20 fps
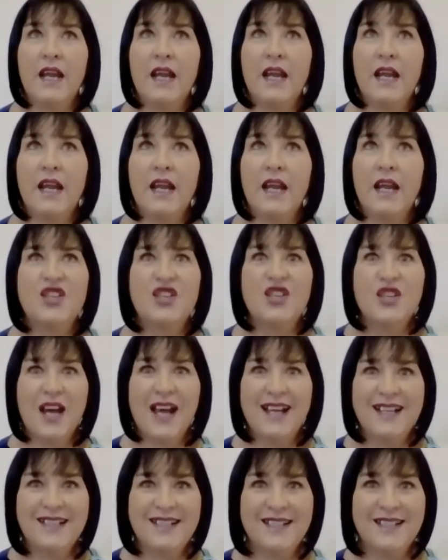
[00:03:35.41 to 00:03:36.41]
it
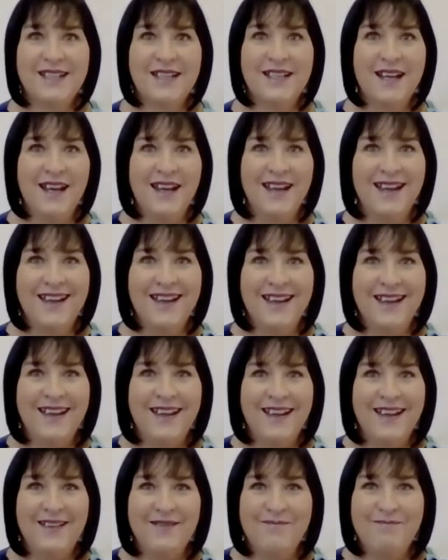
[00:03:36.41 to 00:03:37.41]
just
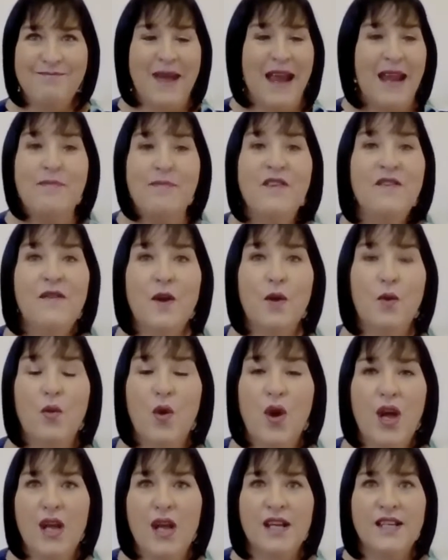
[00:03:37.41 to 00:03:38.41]
made me feel
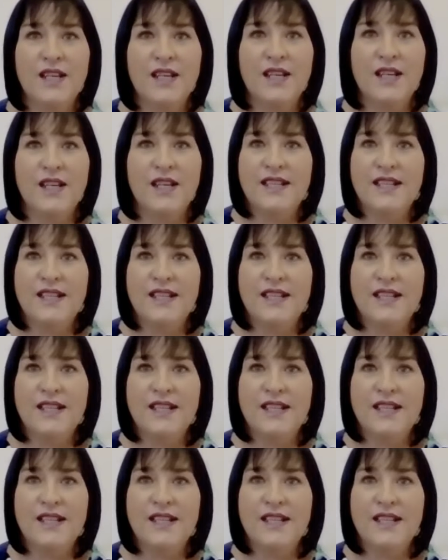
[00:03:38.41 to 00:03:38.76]
worse.